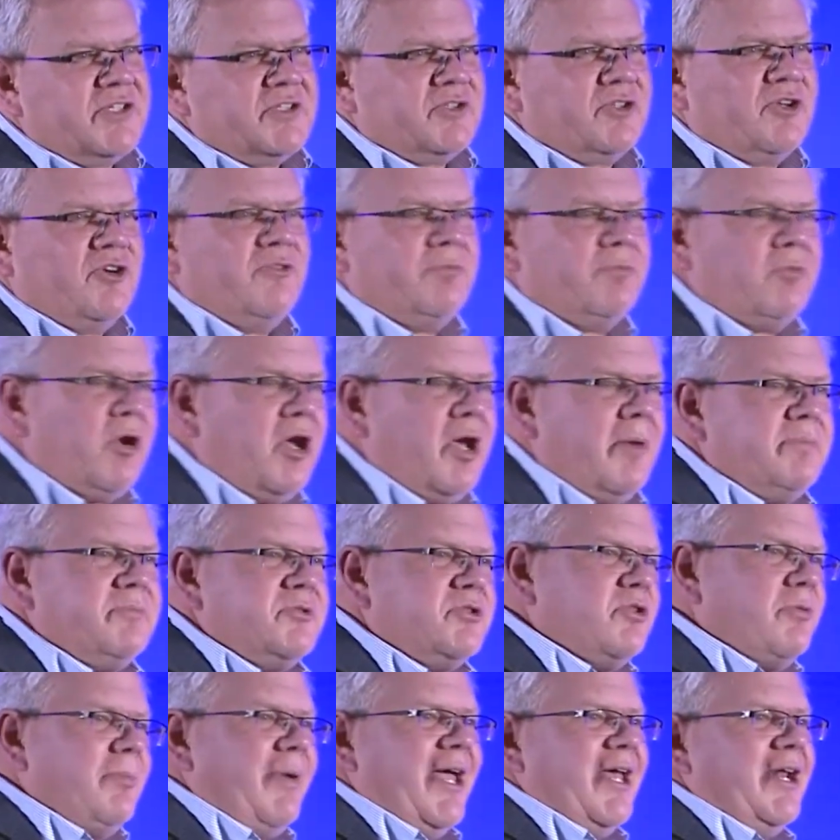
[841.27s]
solve problems
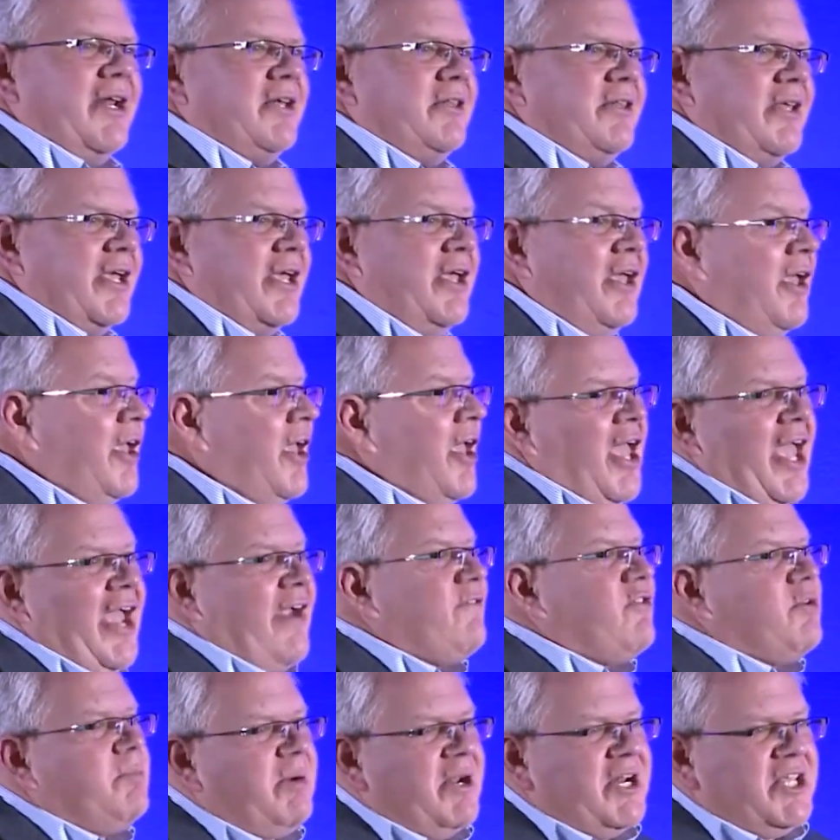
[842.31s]
dramatically.
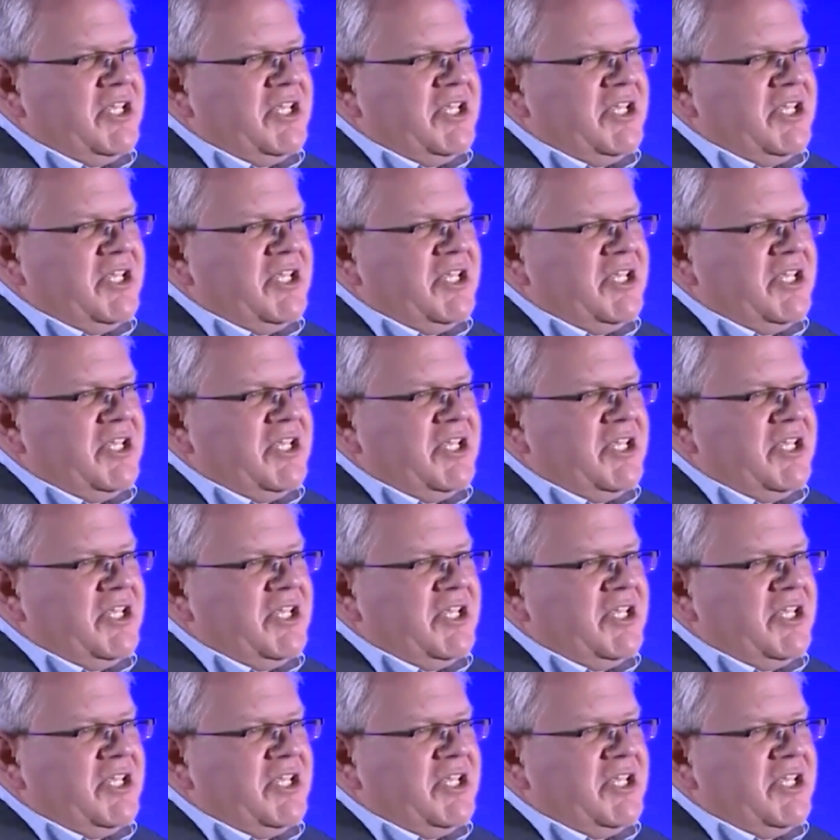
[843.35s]
Everybody